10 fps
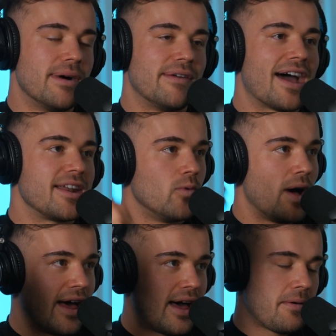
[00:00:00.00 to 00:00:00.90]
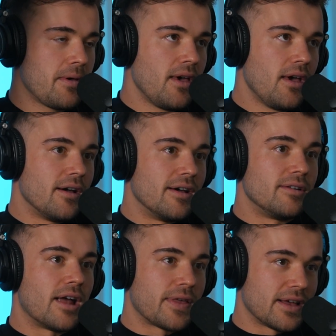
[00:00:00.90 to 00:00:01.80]
But I've had it where,
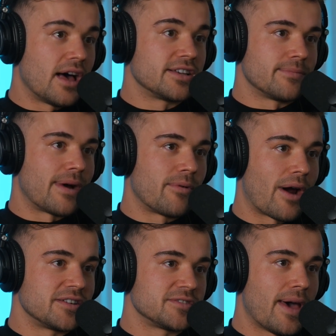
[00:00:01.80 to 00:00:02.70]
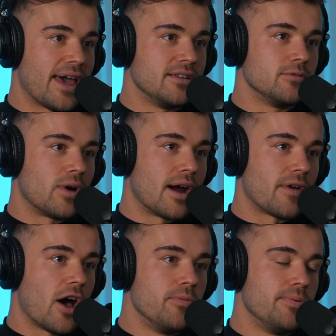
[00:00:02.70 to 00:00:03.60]
I think the last time we're out in Spain, where
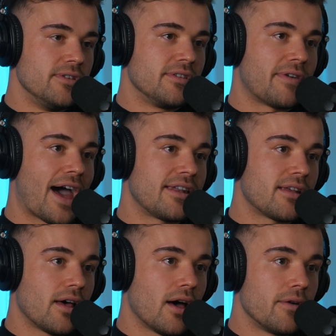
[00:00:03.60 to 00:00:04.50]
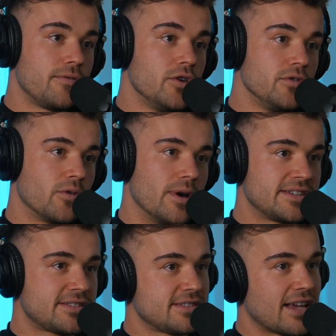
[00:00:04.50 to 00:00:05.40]
I've opened, I've had a few
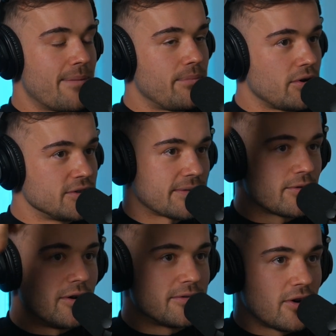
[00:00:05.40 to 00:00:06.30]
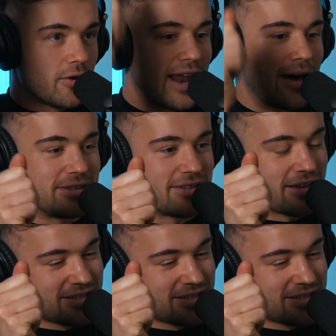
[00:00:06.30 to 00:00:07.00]
twists, and because I've got a toggle out, it's like